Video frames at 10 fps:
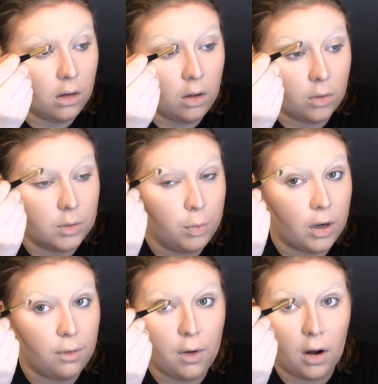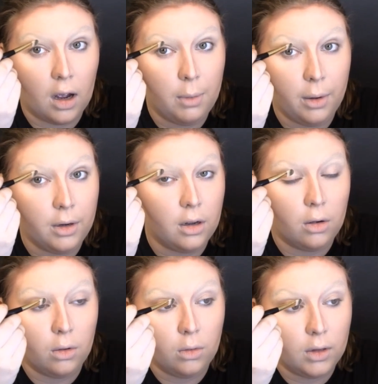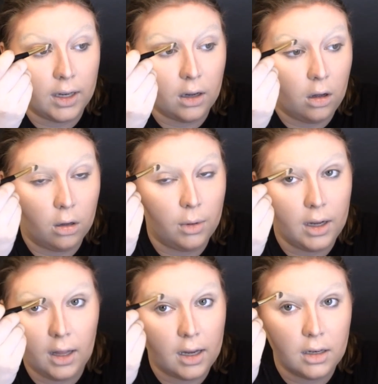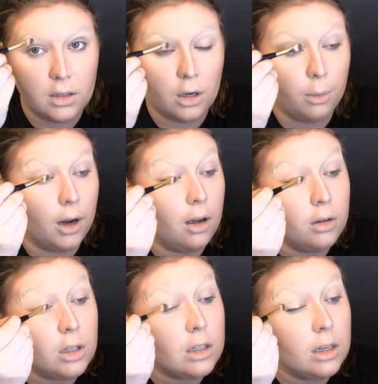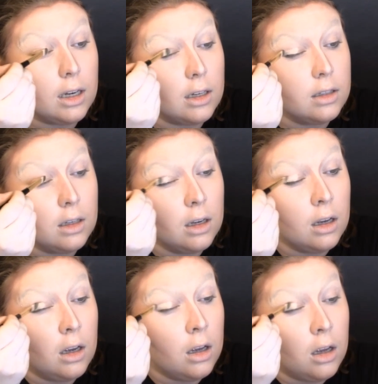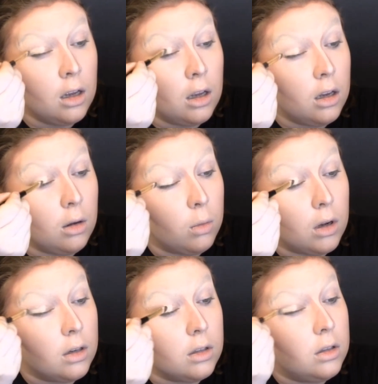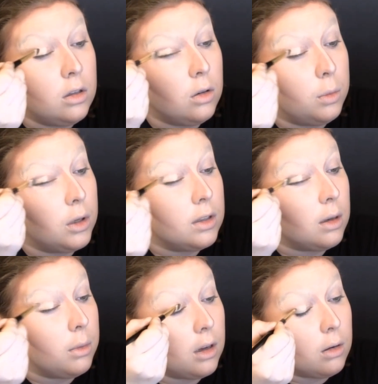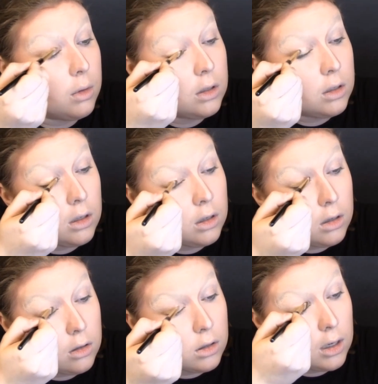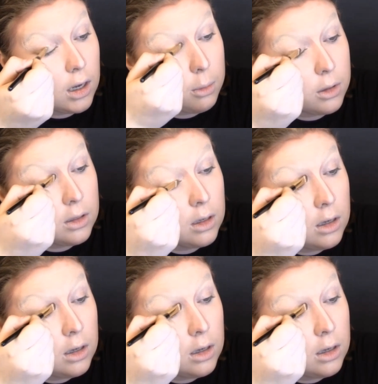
goes pretty far up. I would go like all the way like into your brow, just in case you want to put some there, which usually happens.